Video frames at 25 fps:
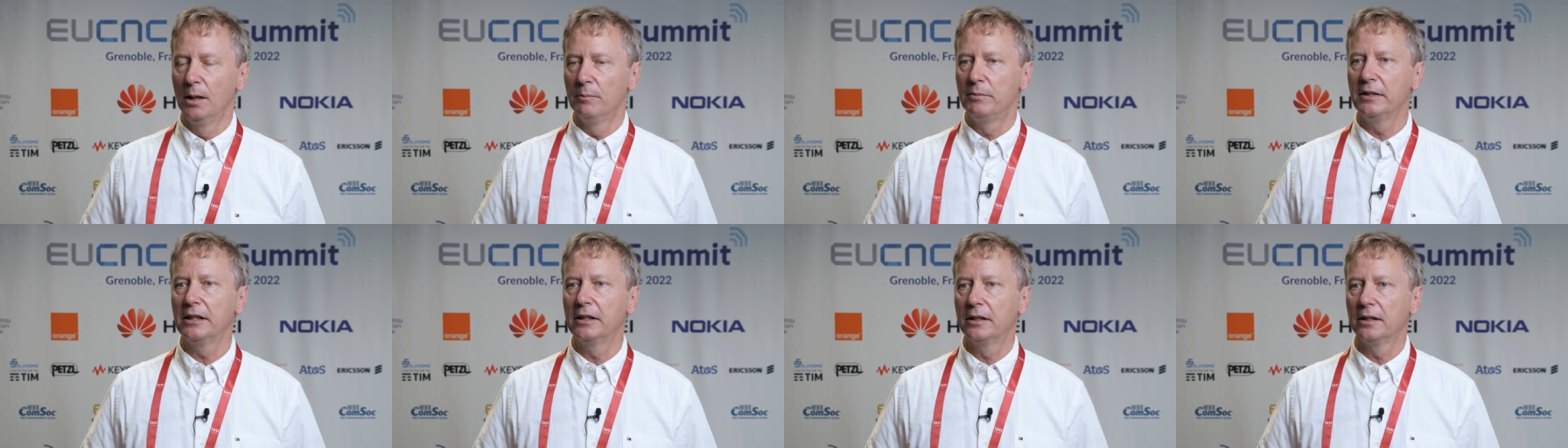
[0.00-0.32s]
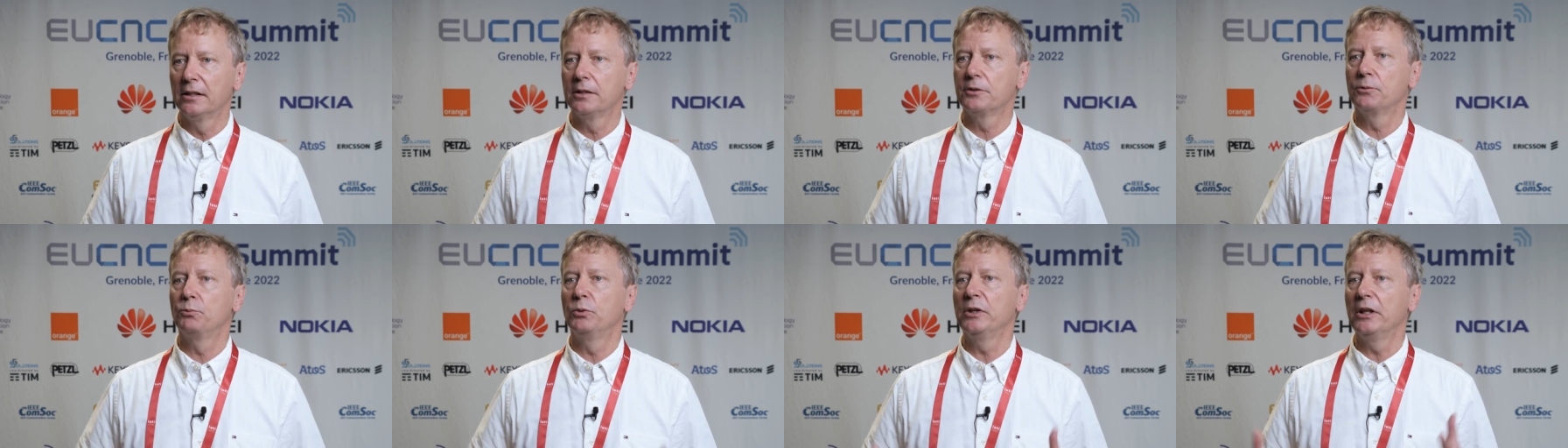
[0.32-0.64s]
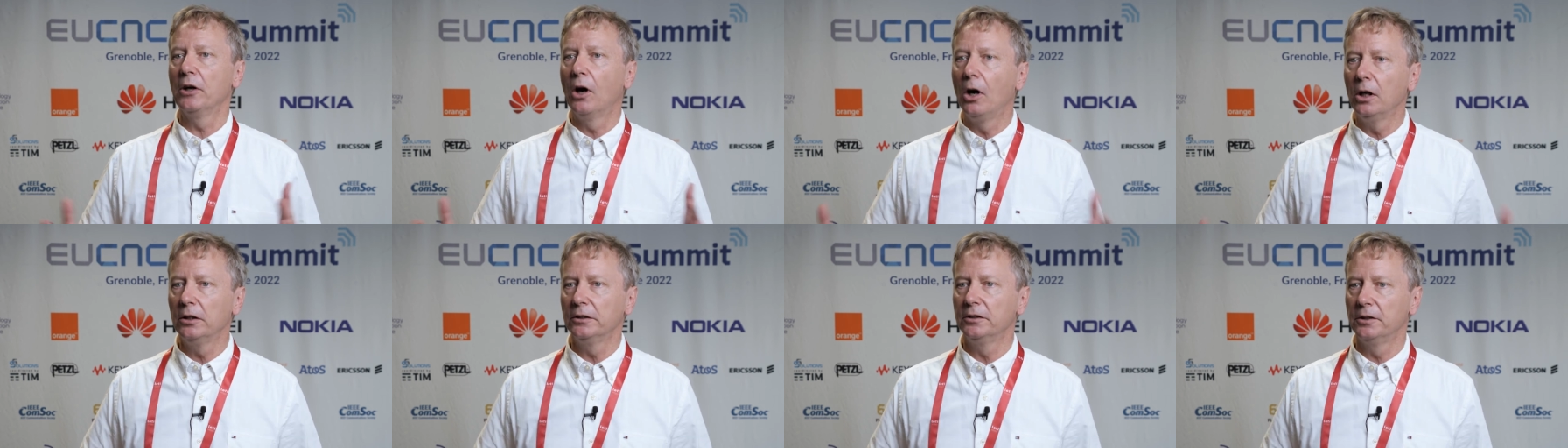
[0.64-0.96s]
because
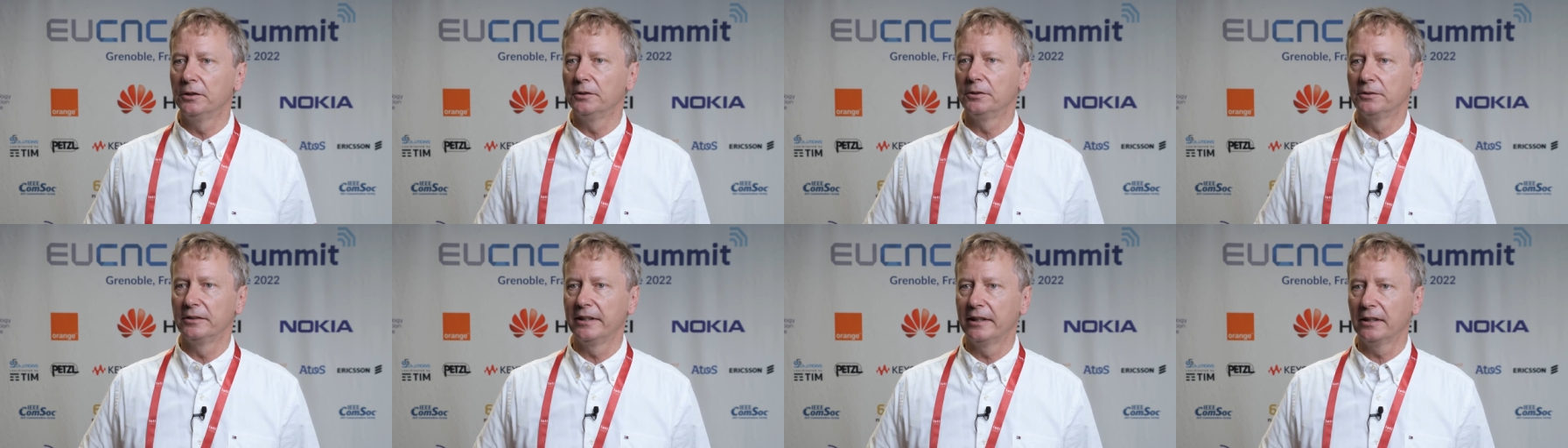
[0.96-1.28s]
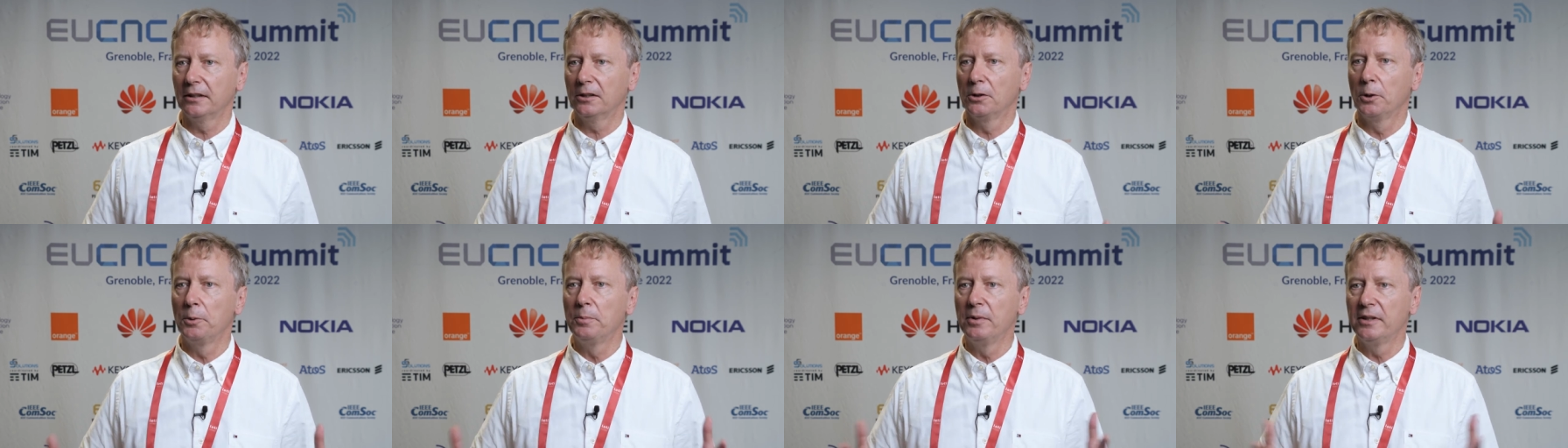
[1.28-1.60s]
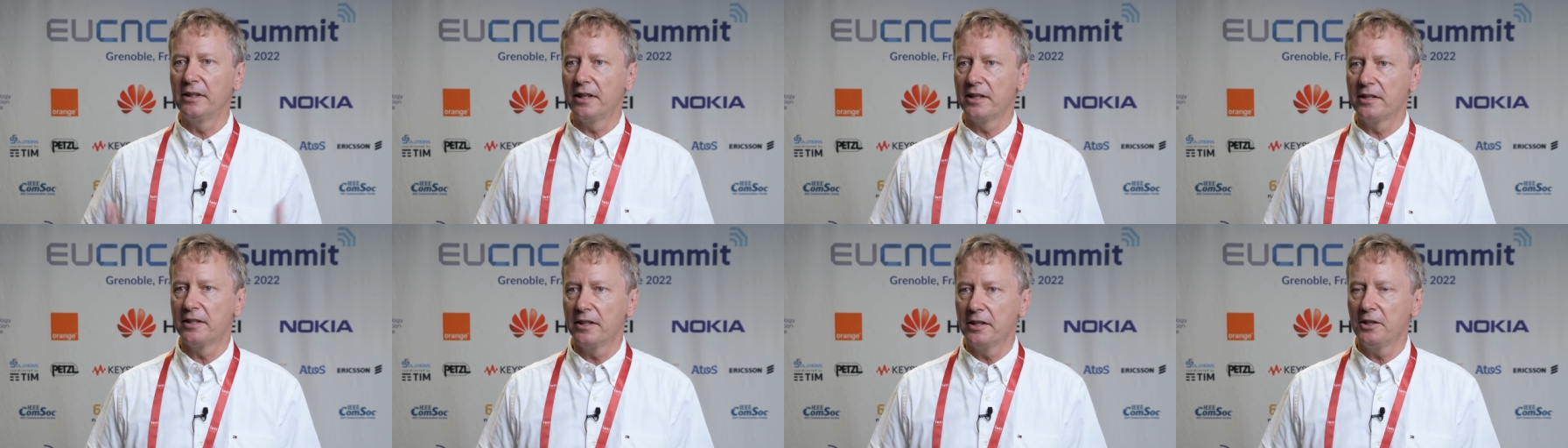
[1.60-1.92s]
we all know that
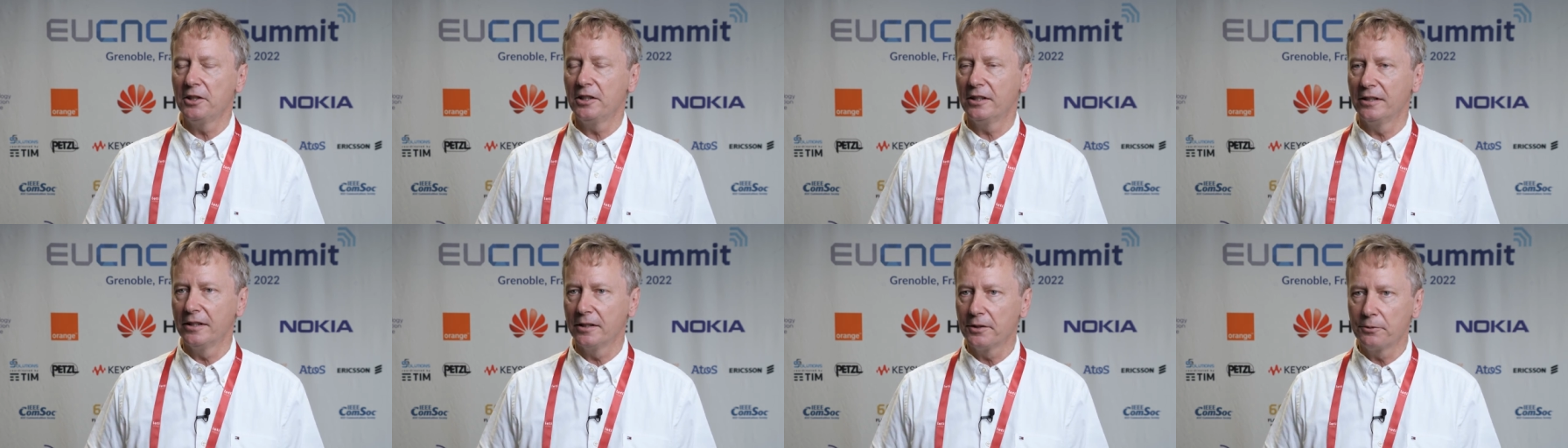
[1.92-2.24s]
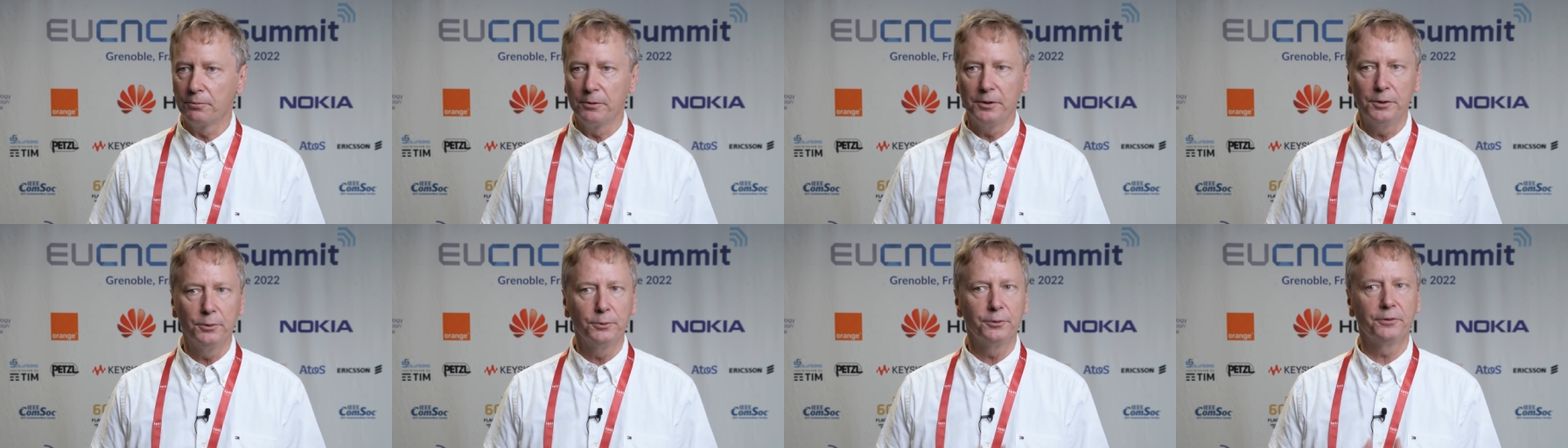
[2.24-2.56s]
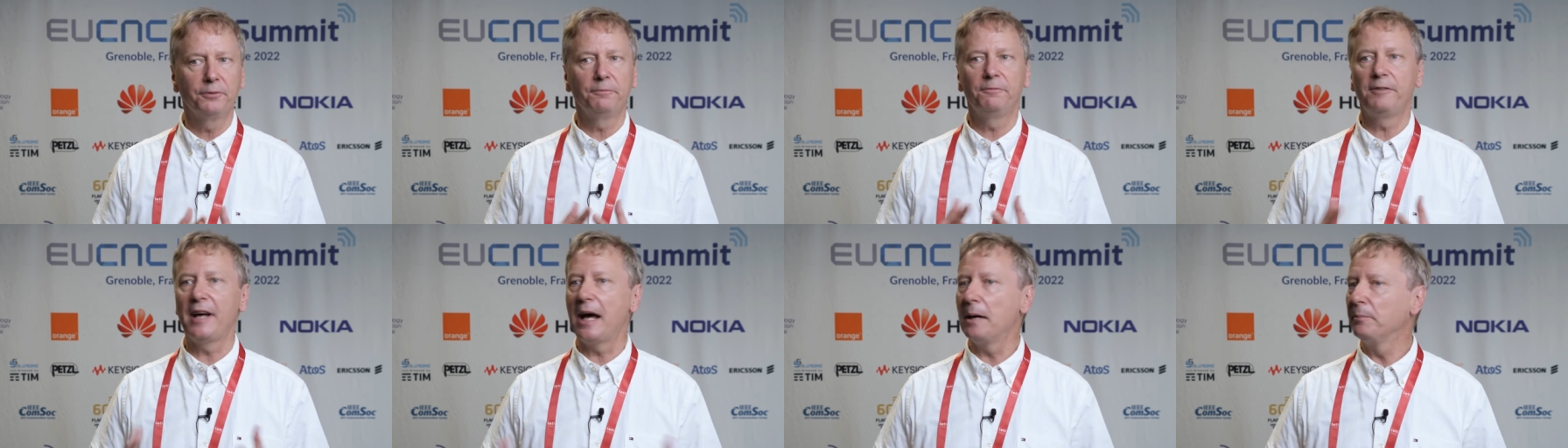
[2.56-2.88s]
globalization has
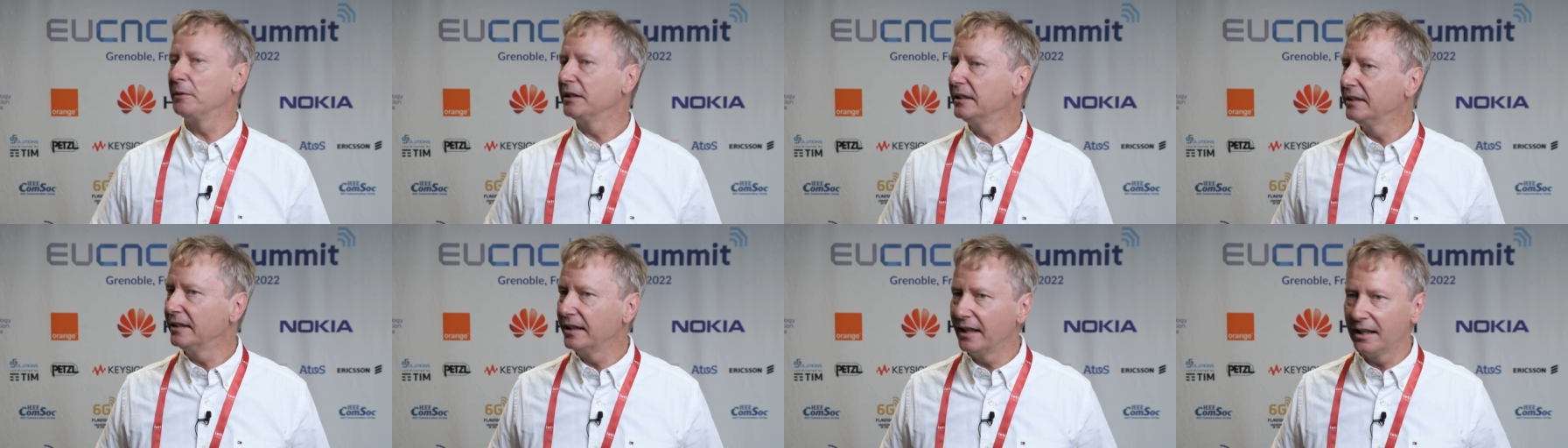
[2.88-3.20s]
reduced famine,